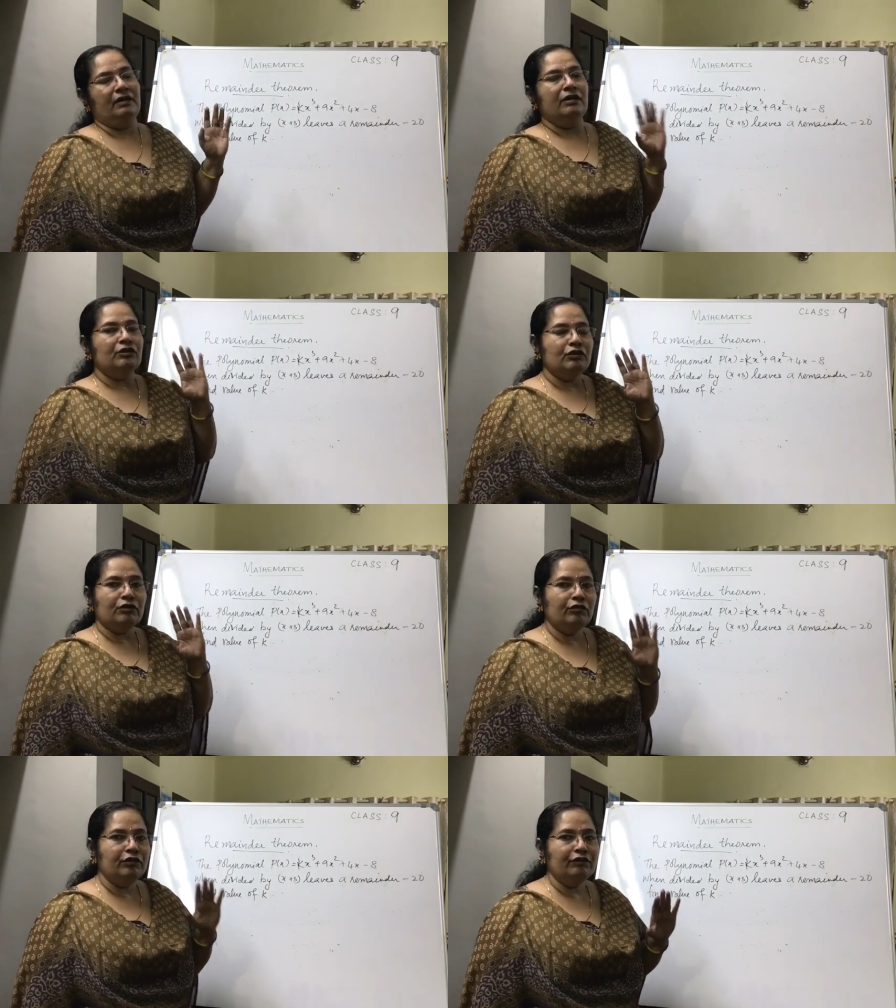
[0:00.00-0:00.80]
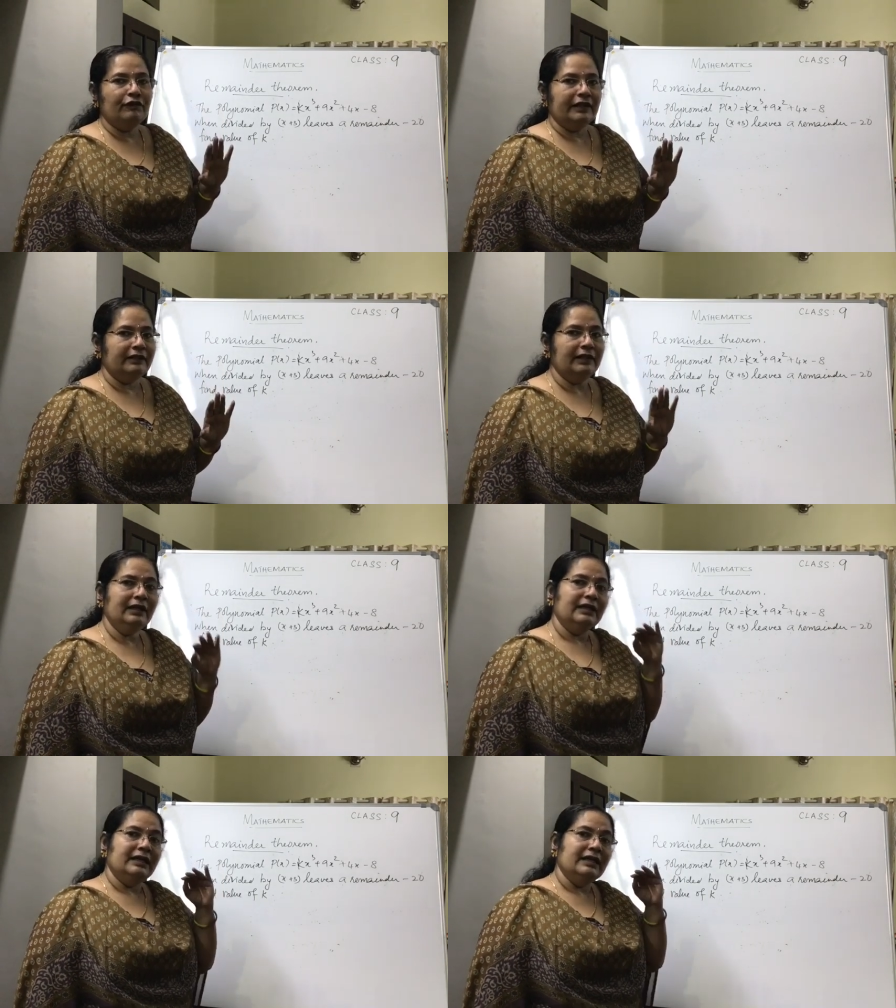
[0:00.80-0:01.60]
You are going to find the
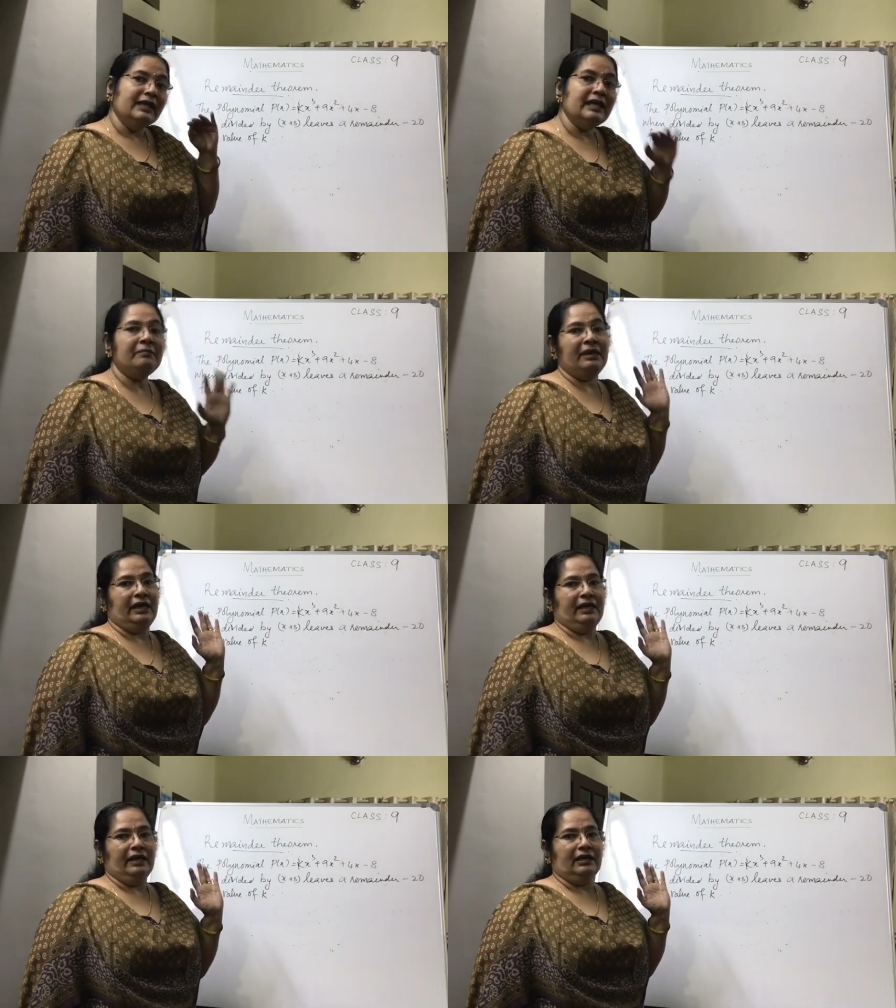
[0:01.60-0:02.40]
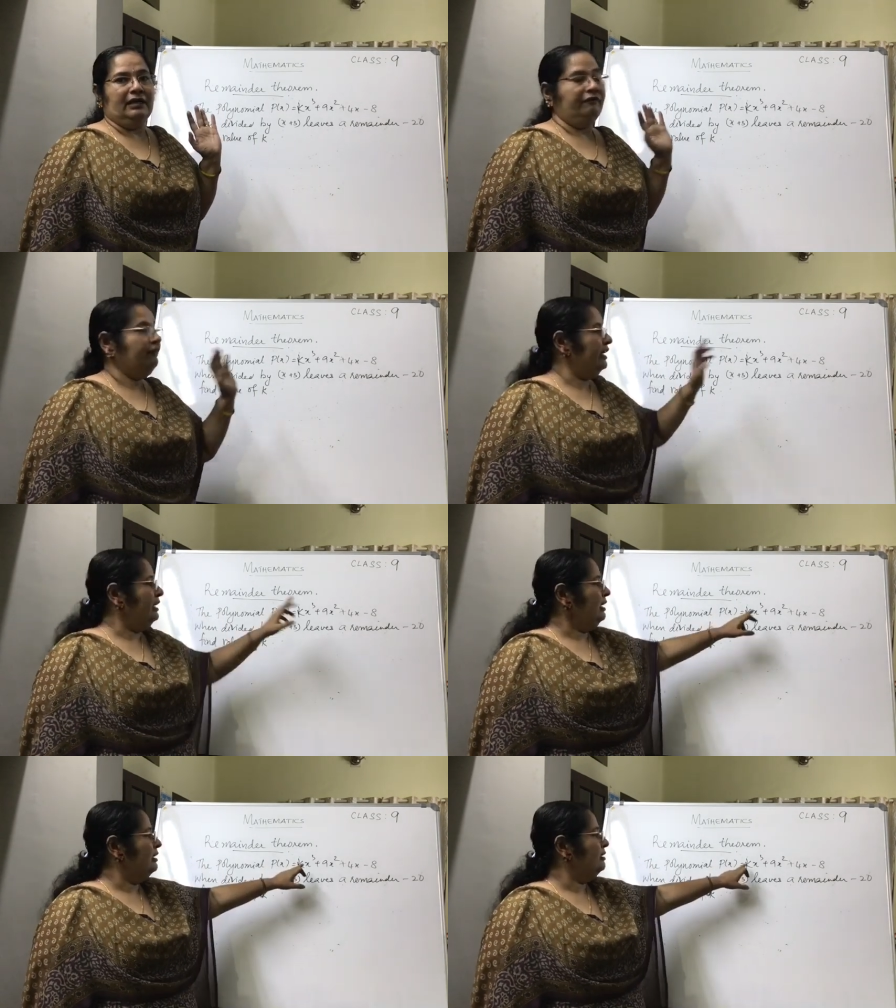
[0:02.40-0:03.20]
remainder.
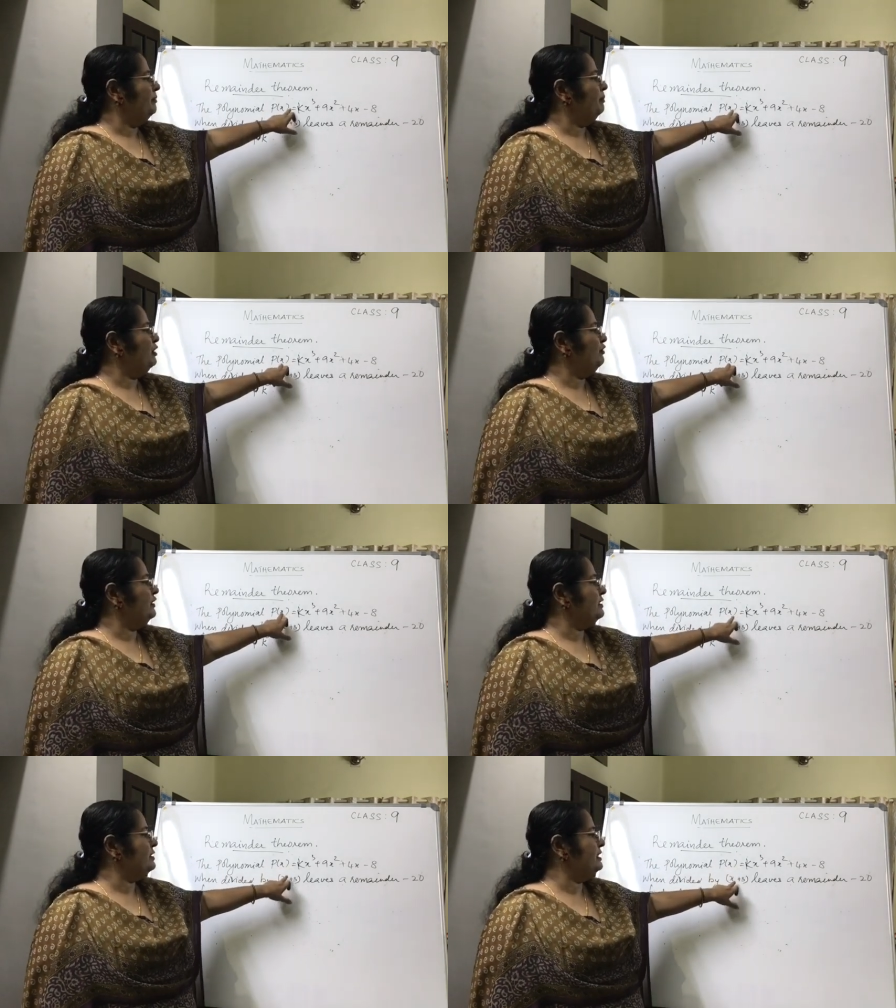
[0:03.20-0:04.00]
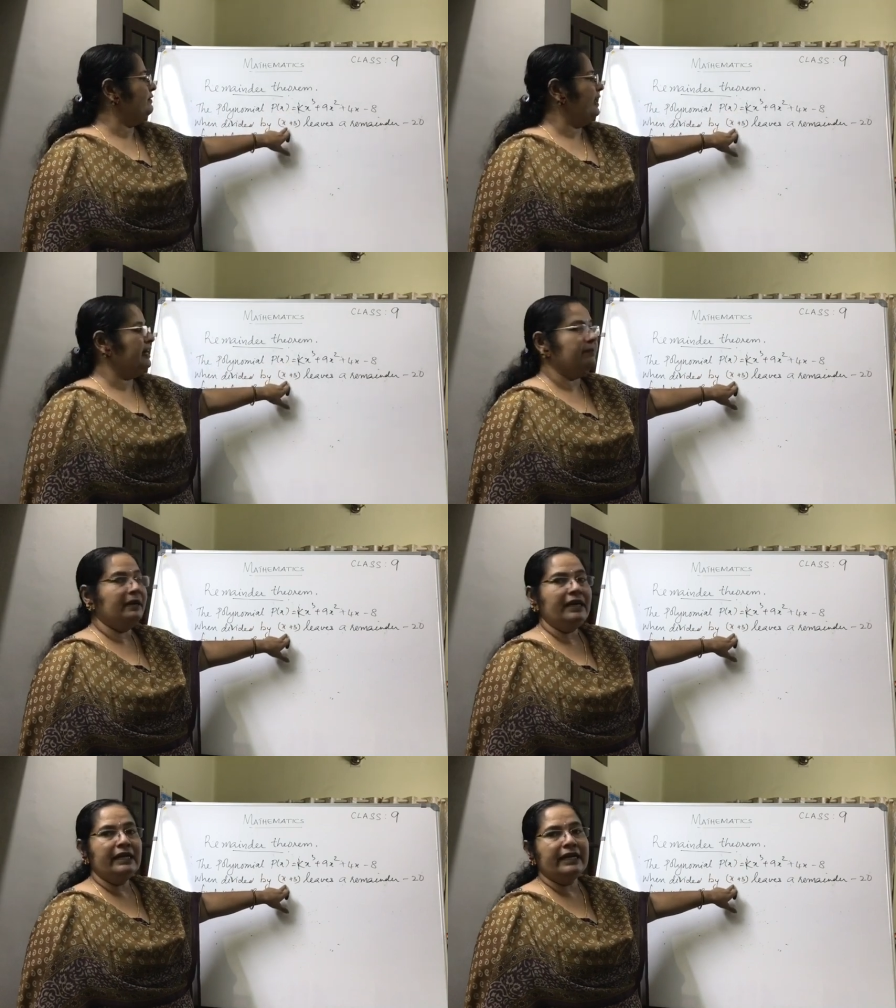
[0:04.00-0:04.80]
When p of x is divided by
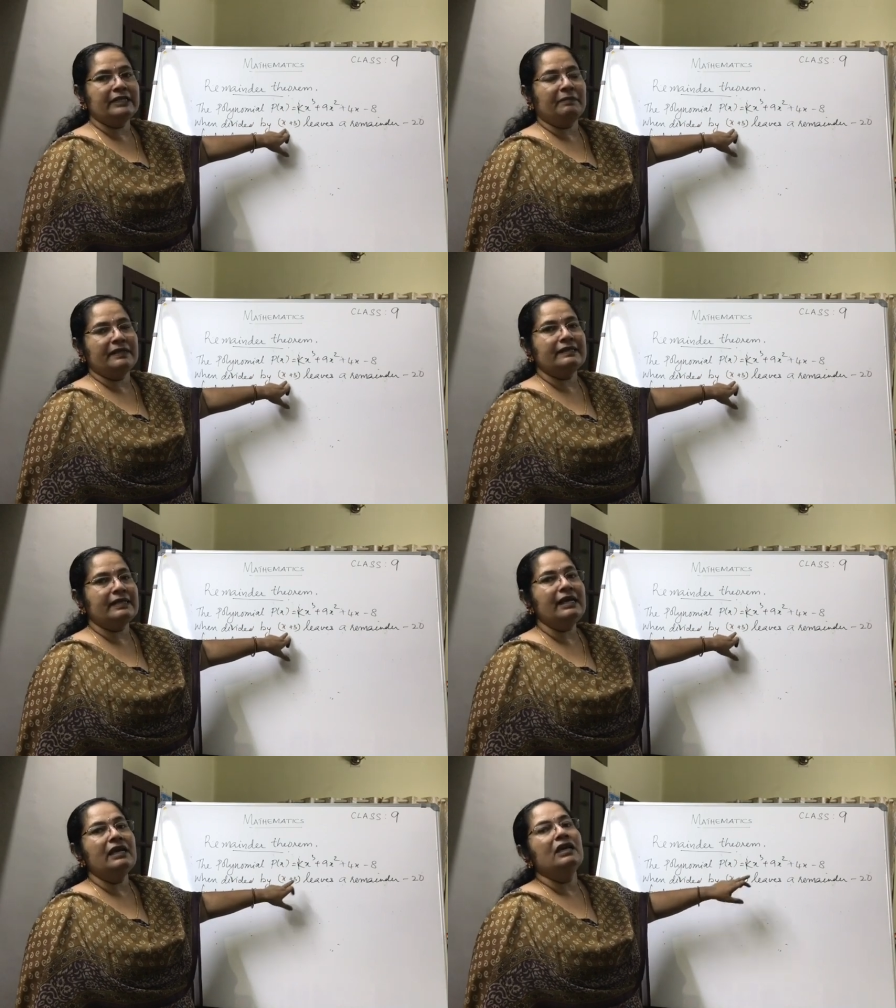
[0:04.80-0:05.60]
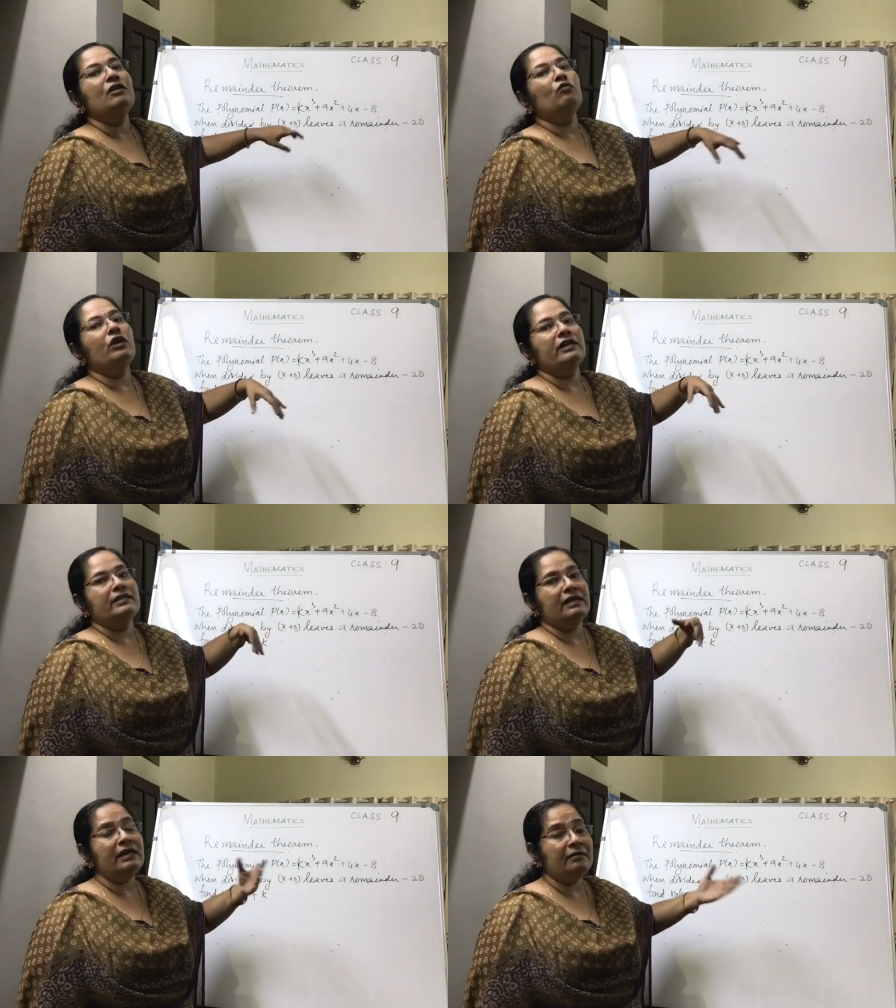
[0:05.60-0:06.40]
x plus 3, what is
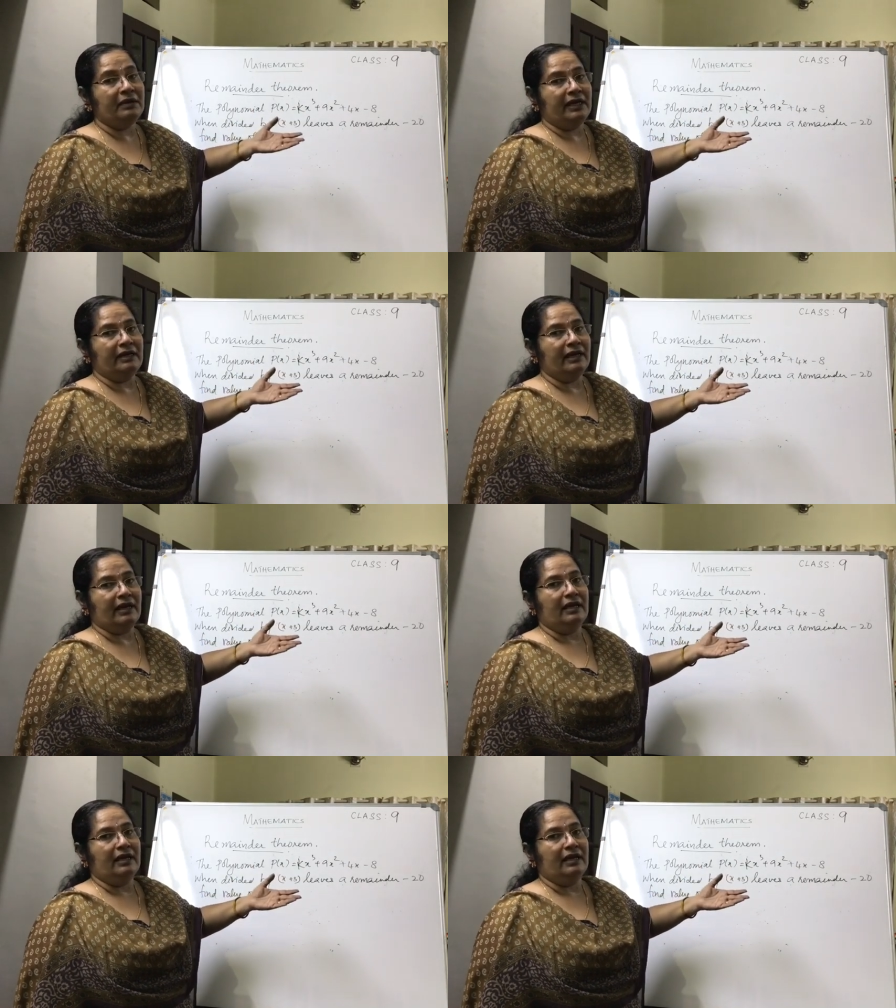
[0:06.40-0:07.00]
the remainder?